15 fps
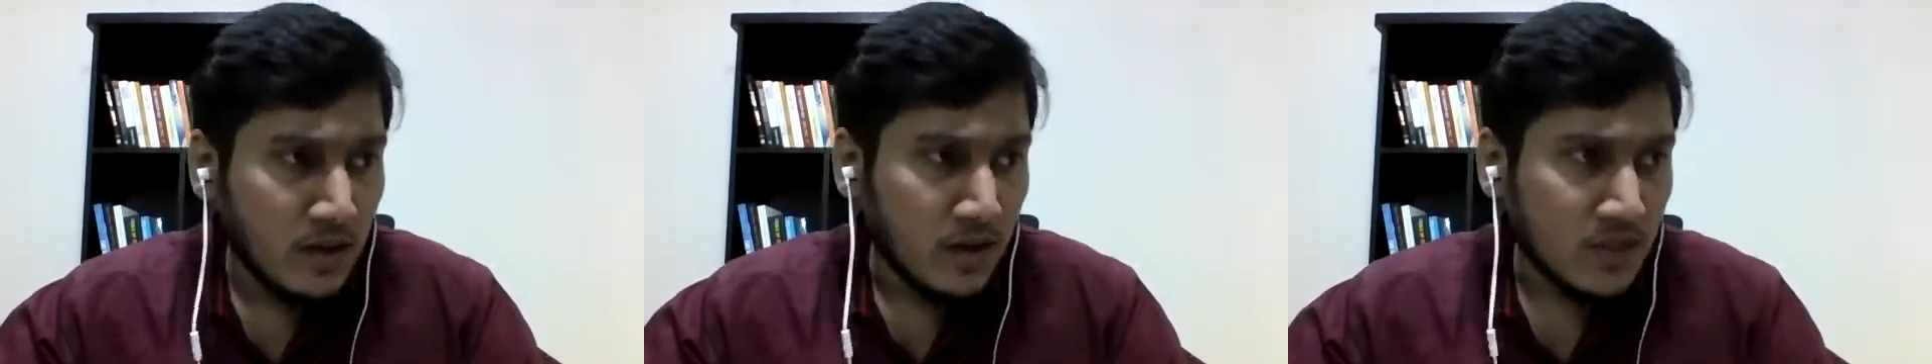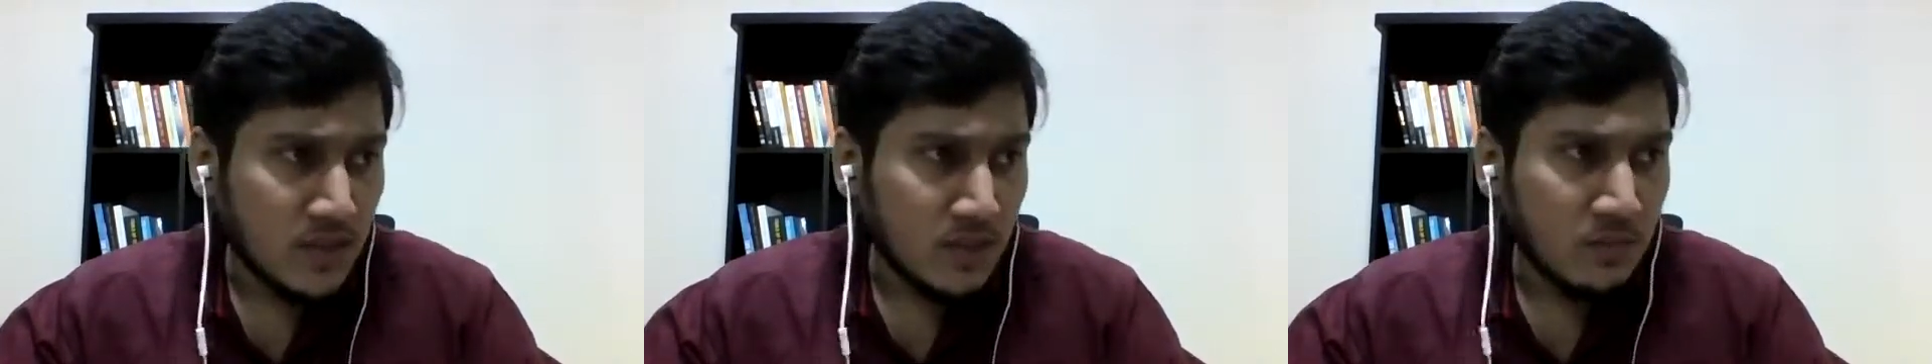
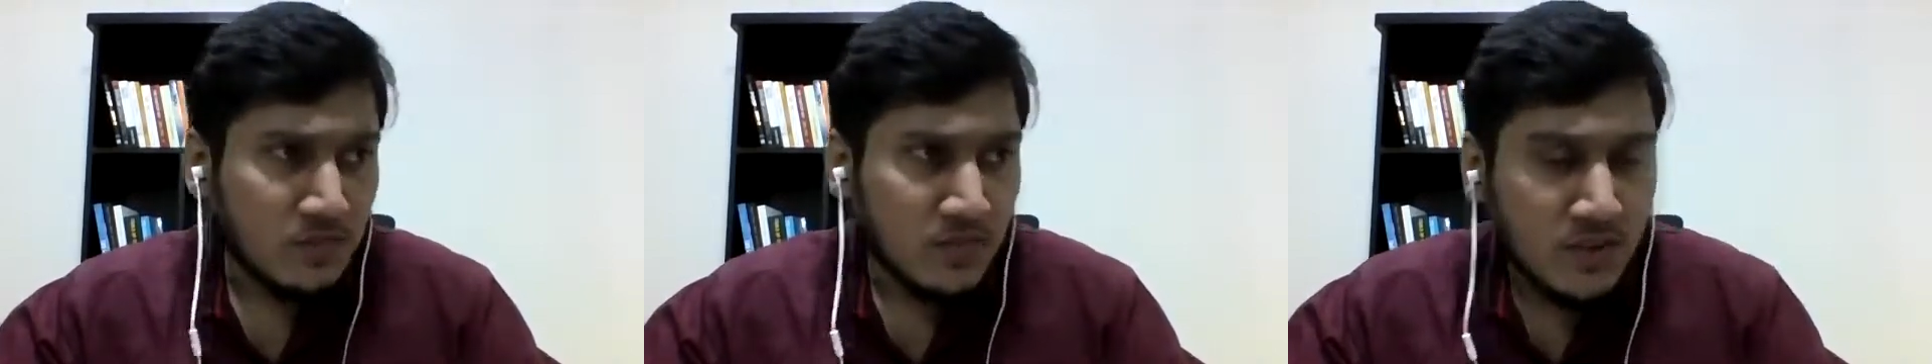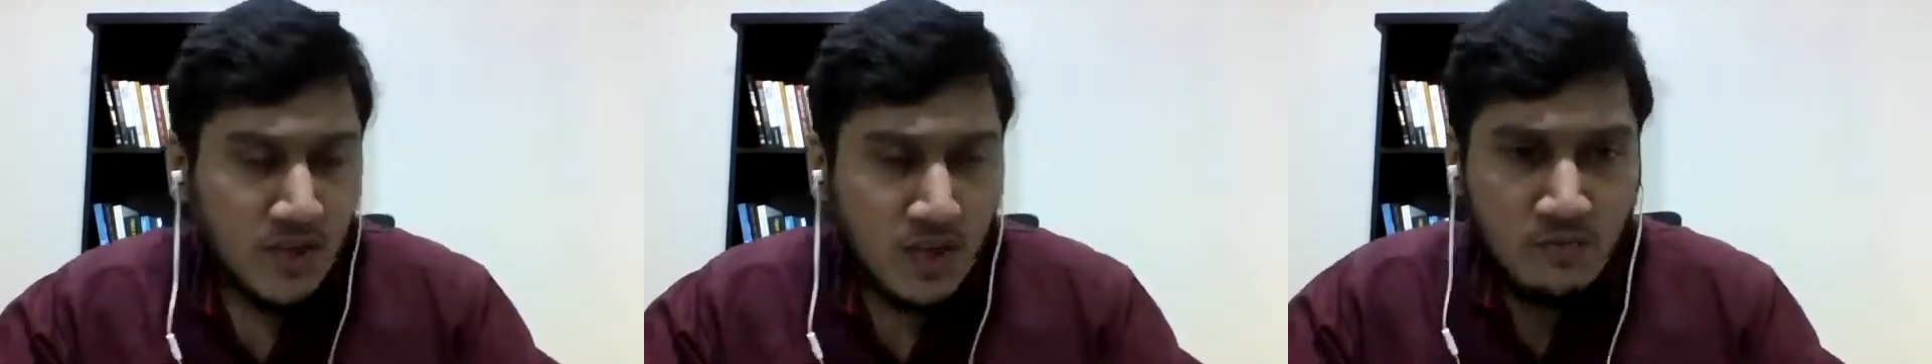Some of
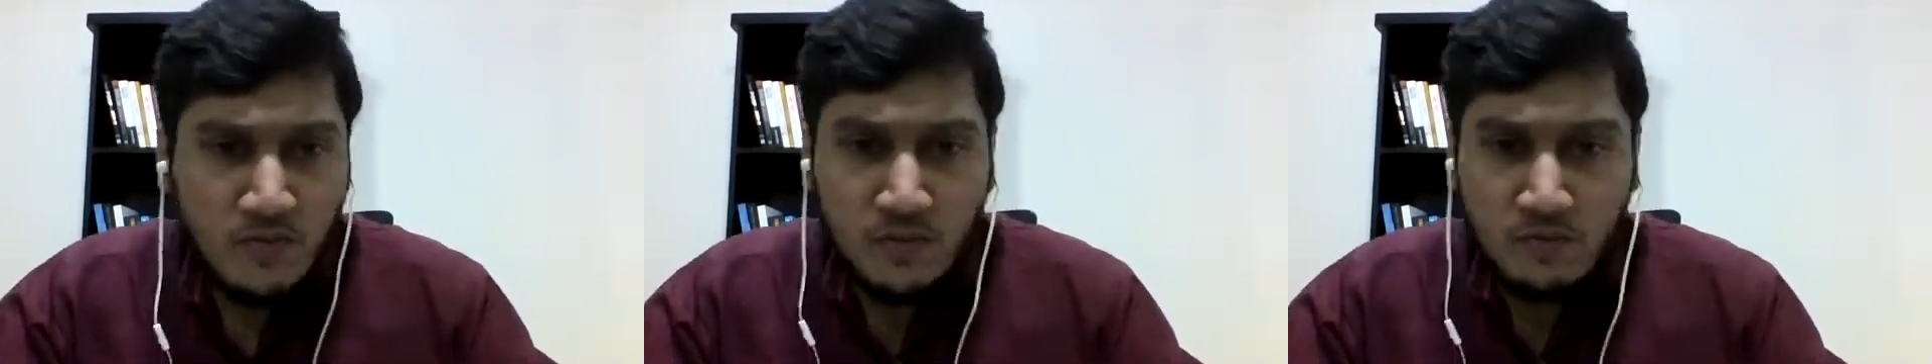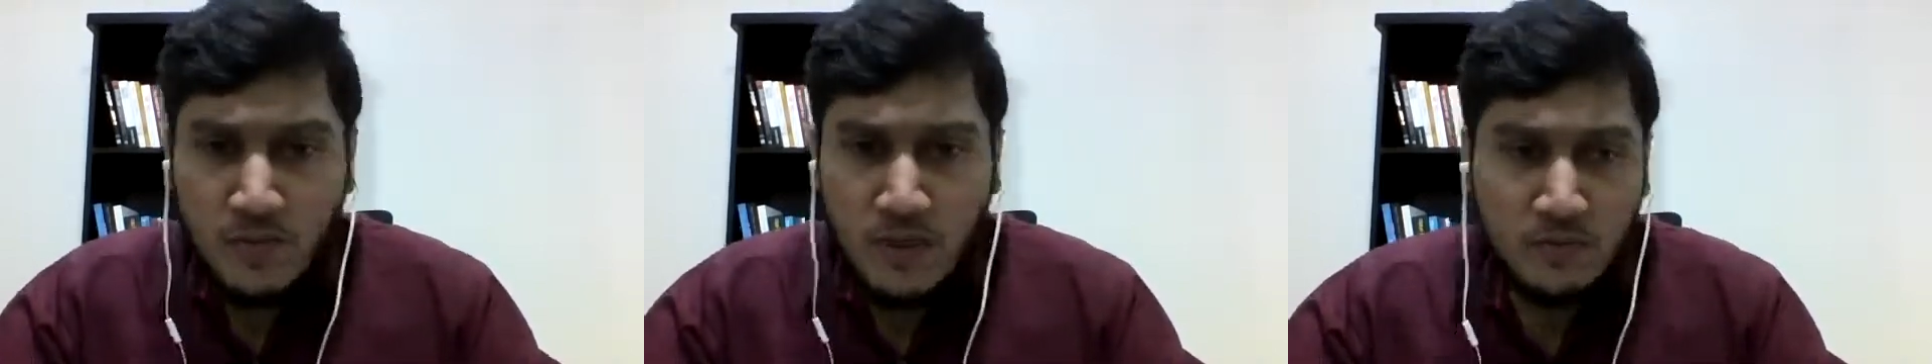the time
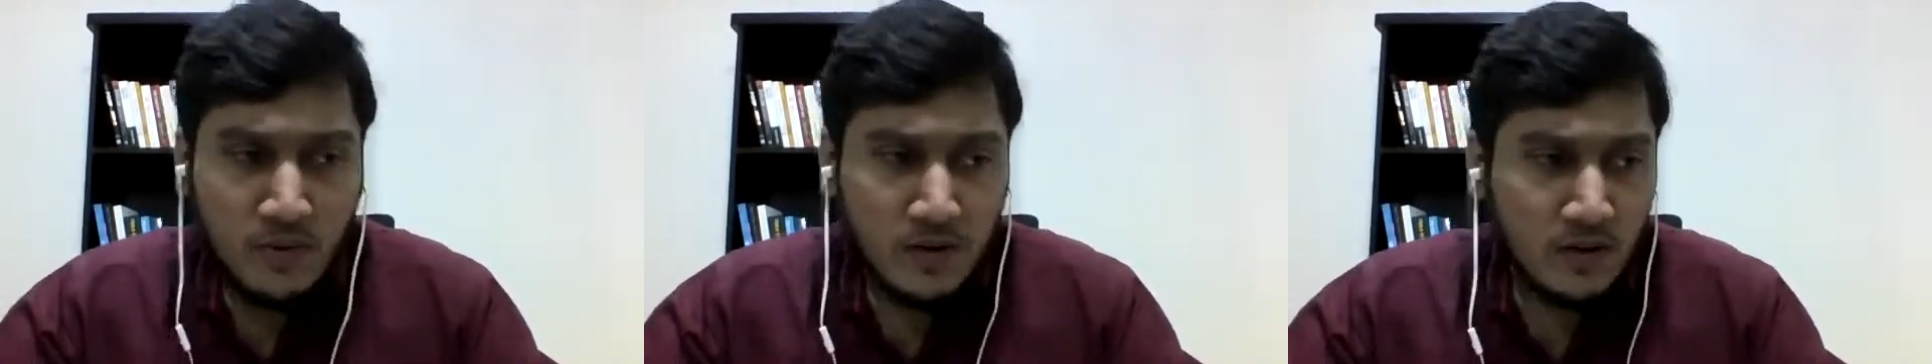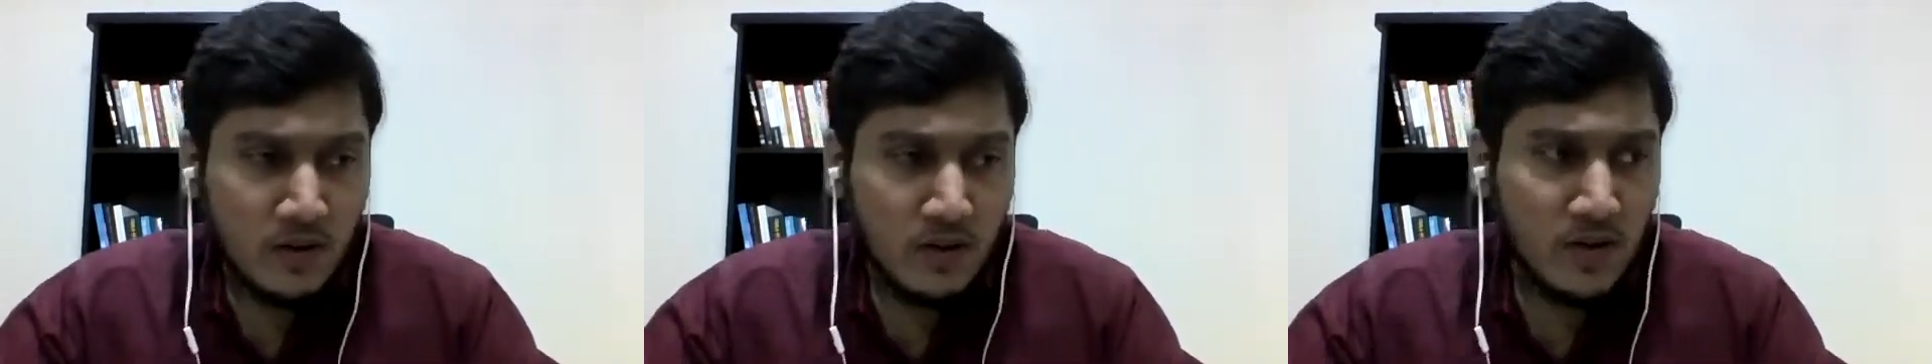when people
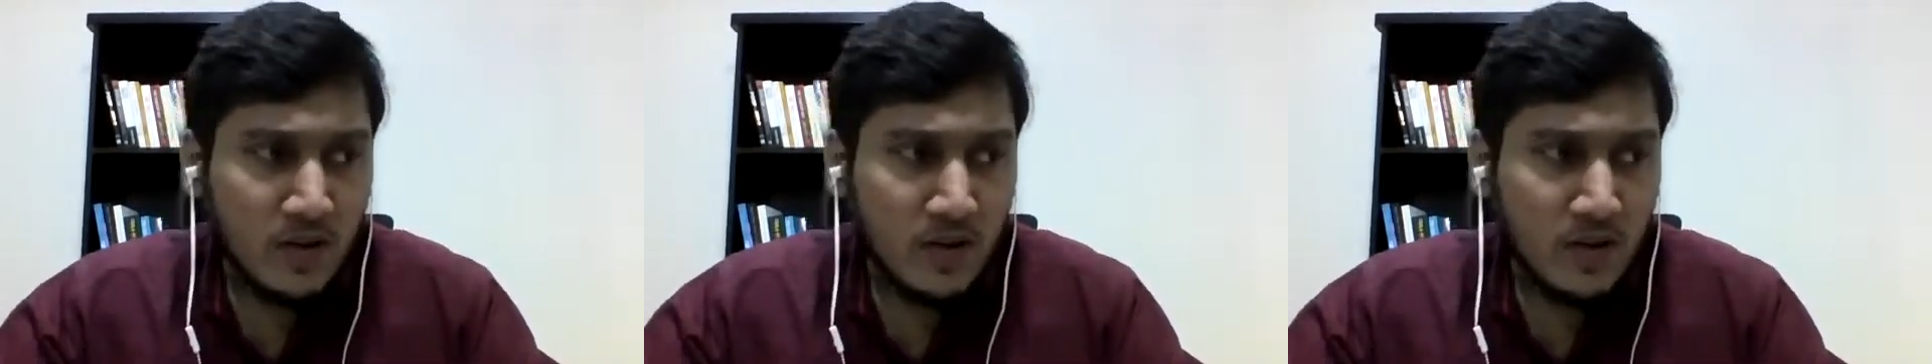are